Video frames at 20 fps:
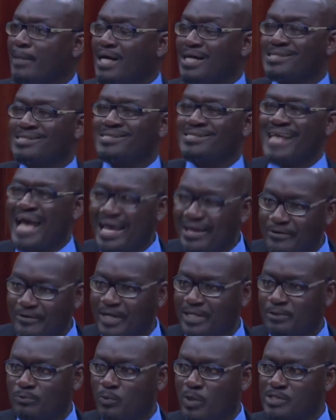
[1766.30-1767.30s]
a
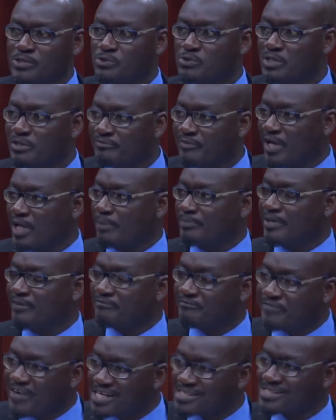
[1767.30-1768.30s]
tyrant wants to develop, the
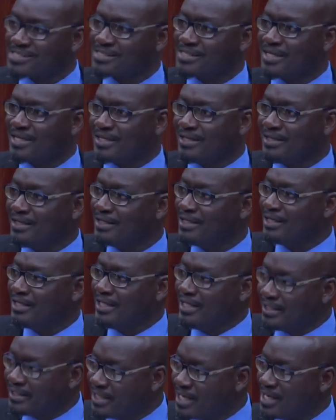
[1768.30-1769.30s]
first thing
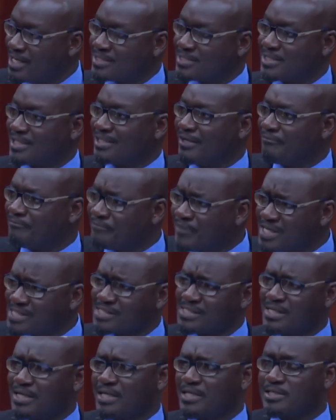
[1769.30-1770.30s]
he does and the
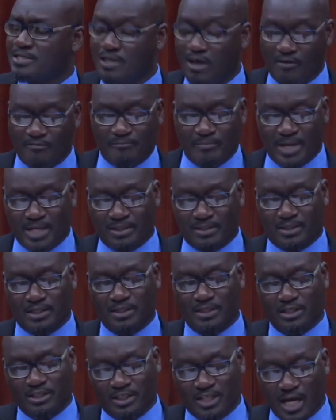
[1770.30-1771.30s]
first thing his government
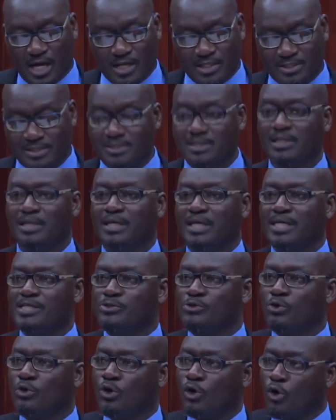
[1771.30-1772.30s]
does
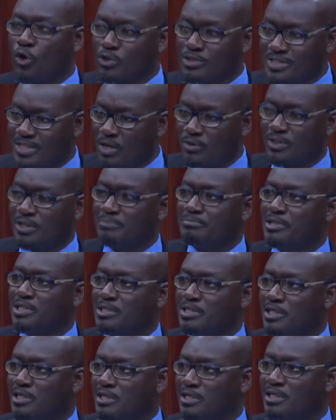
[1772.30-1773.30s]
is to close down the
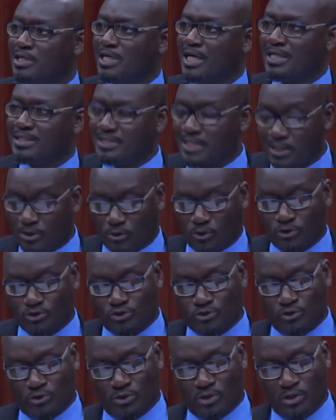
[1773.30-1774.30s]
media and take
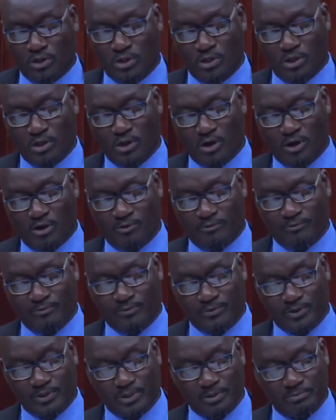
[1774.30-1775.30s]
control of
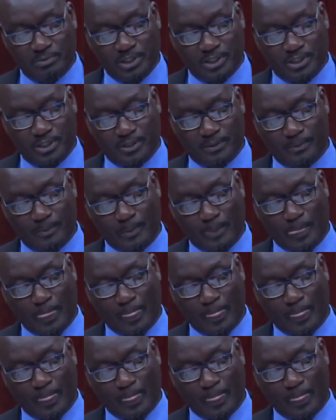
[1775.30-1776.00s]
the media.